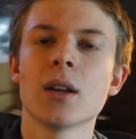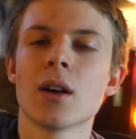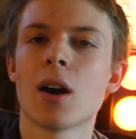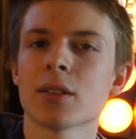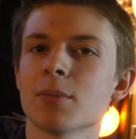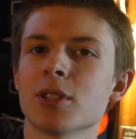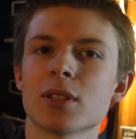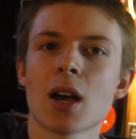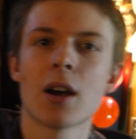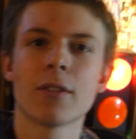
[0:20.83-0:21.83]
Awesome
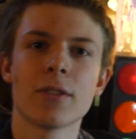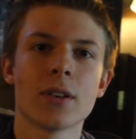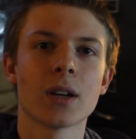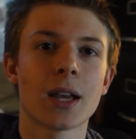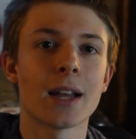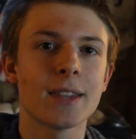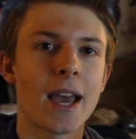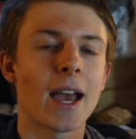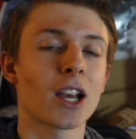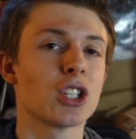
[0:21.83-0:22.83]
stuff. Got
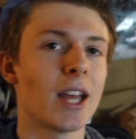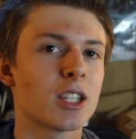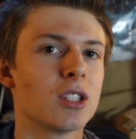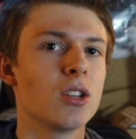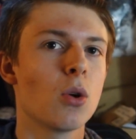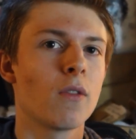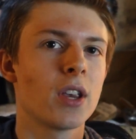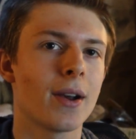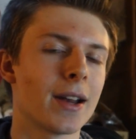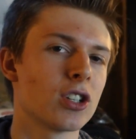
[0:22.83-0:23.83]
that. Actually that's new over
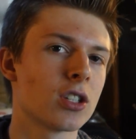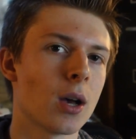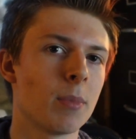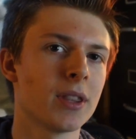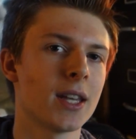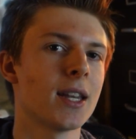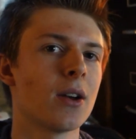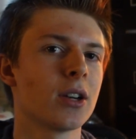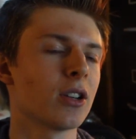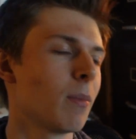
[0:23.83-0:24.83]
here. I just uh, put that
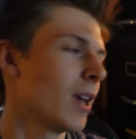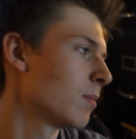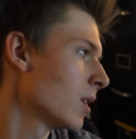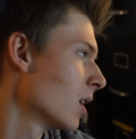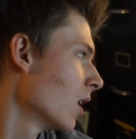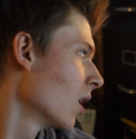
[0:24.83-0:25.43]
down here in the basement.